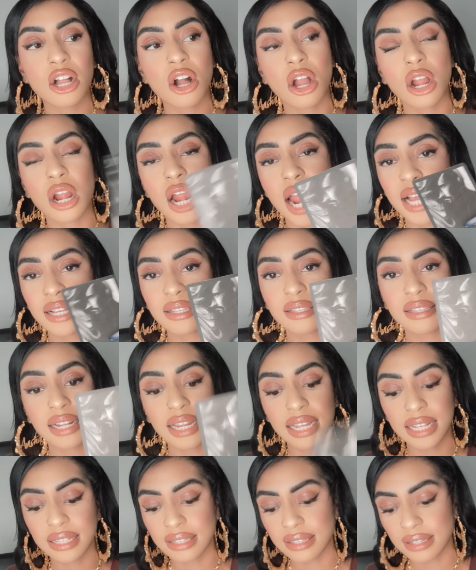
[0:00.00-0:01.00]
car
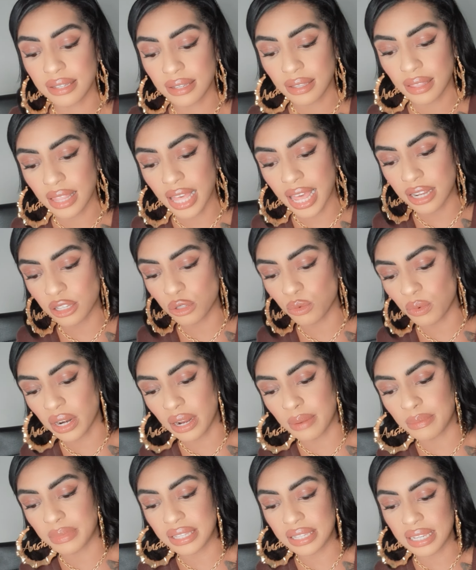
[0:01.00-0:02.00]
accident. That is what
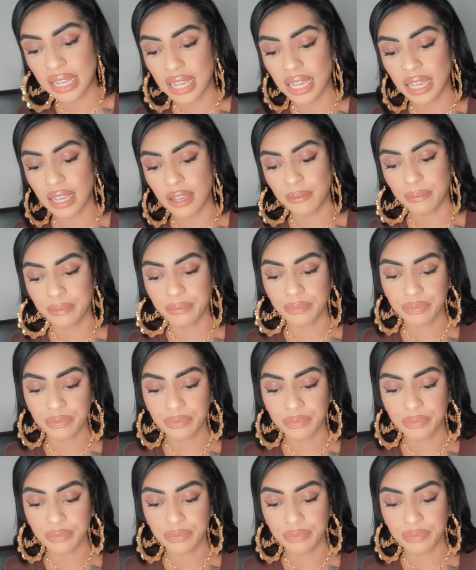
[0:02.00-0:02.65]
I'm seeing.